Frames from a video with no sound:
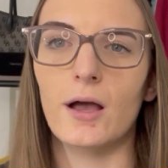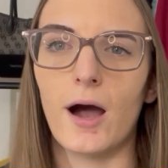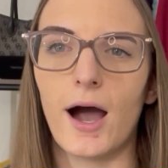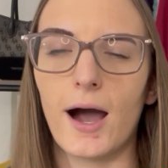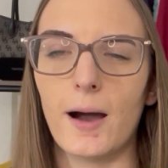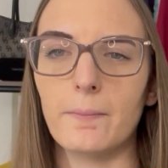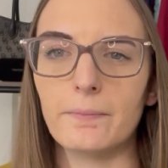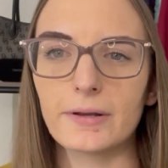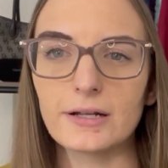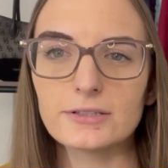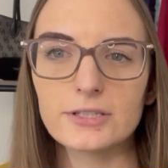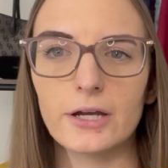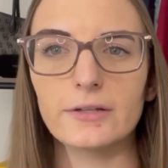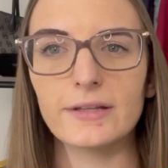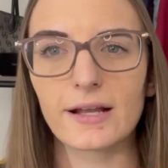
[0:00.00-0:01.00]
But
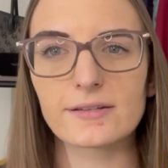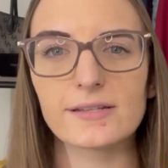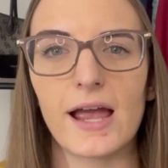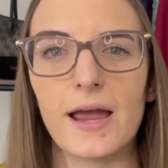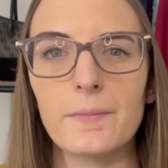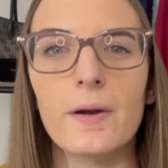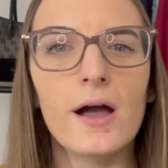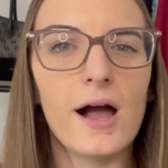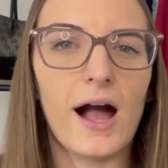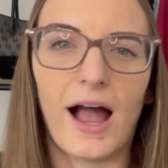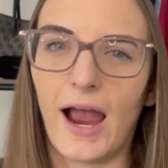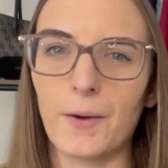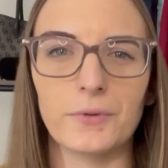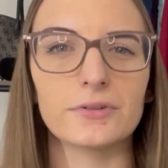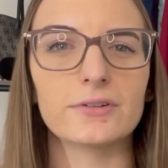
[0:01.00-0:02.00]
until next time,
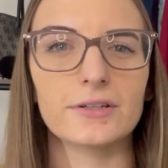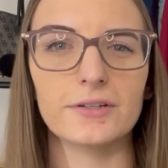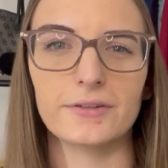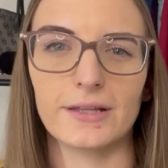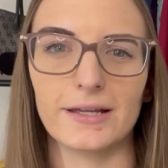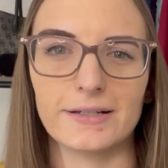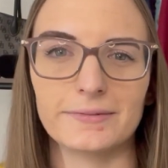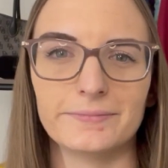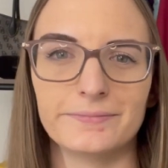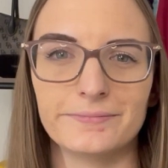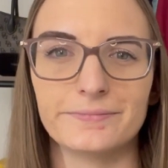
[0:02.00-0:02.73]
I will see you then.